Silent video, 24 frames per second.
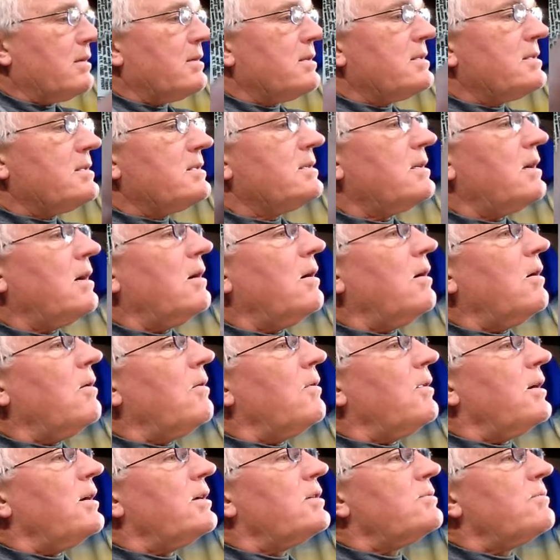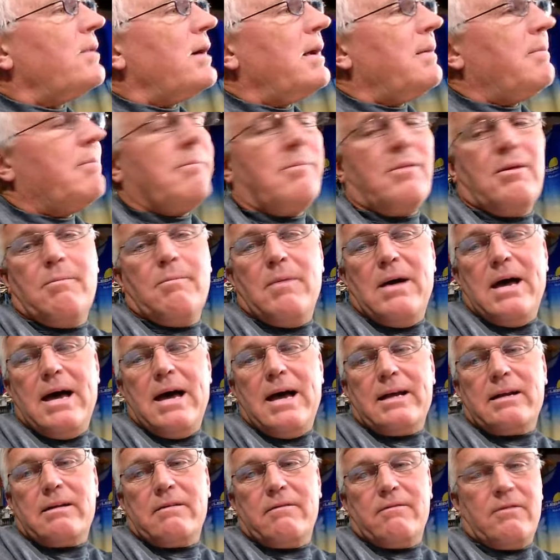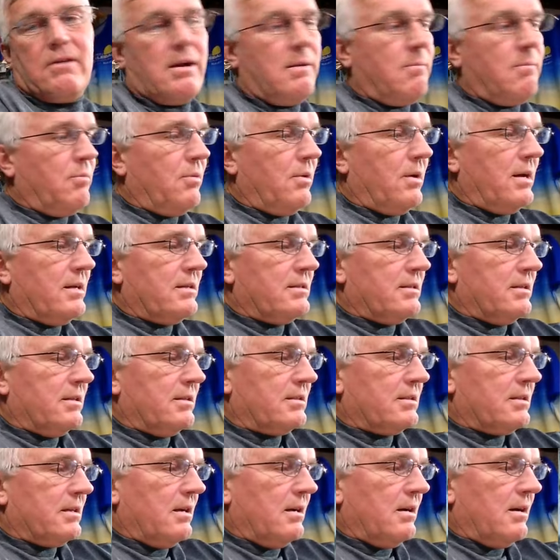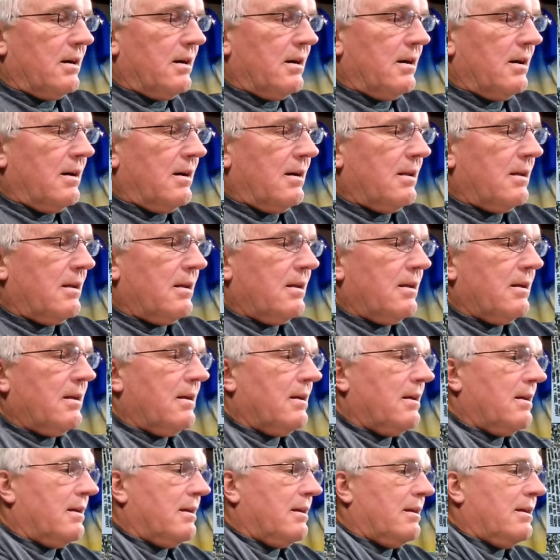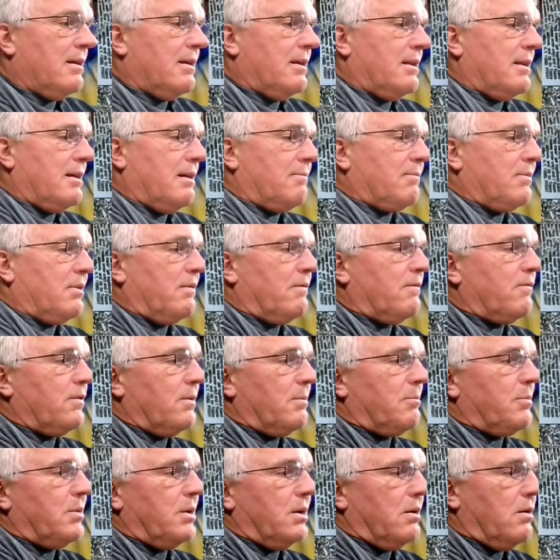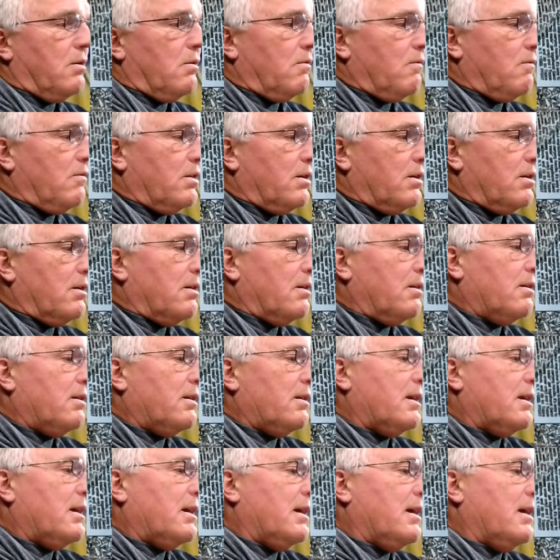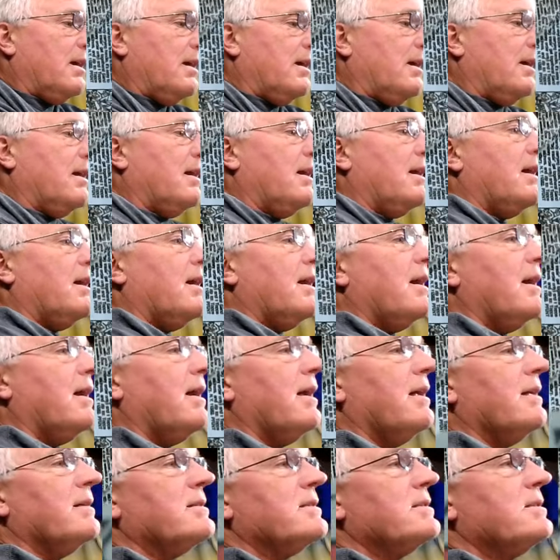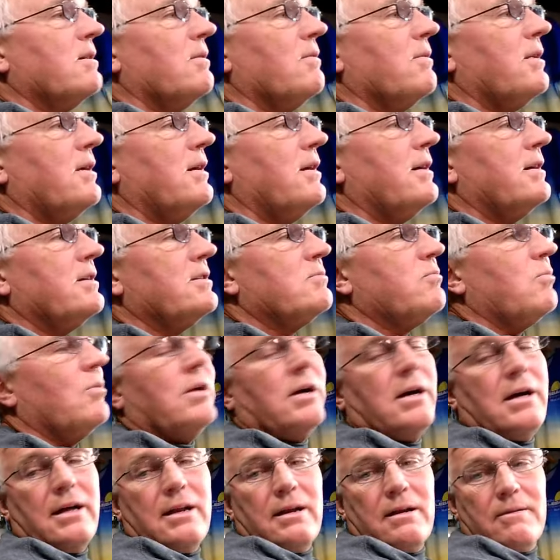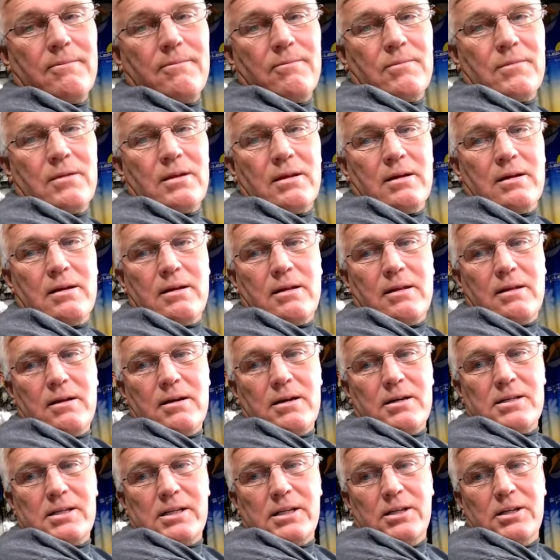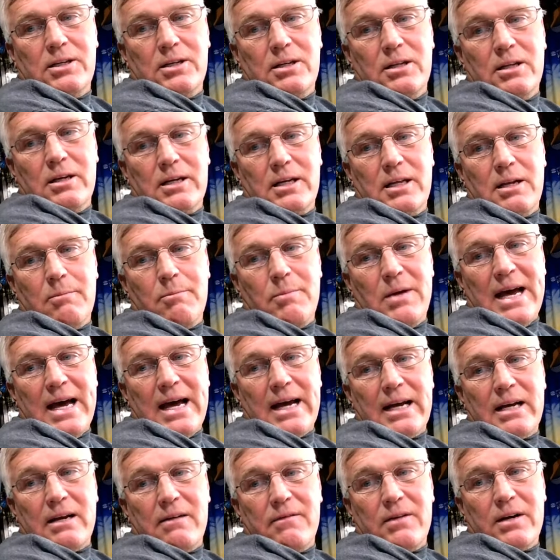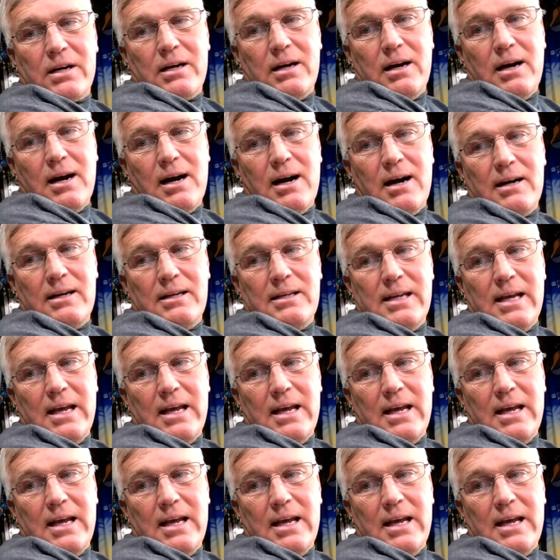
So there's the back of Ray Preston's card, and I'm going to flip it over, and so there's a good look at the back of a card.